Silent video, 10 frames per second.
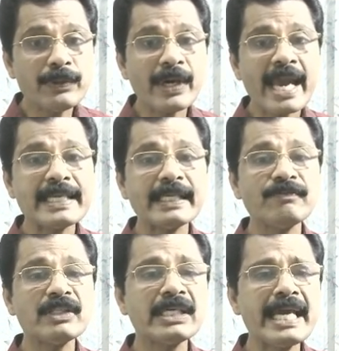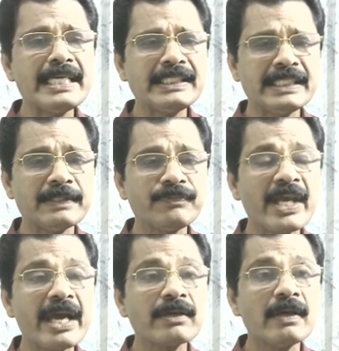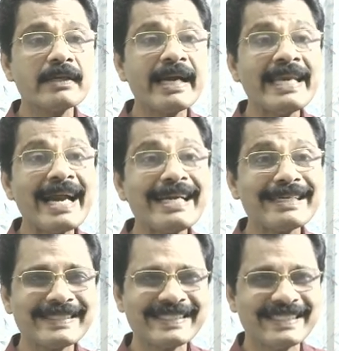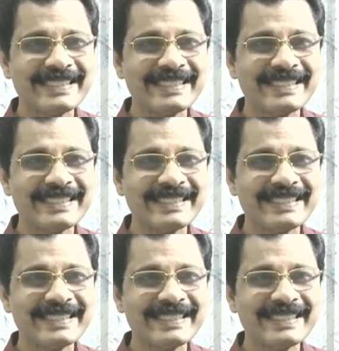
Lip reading: united with gynoecium, they are called gynandrous.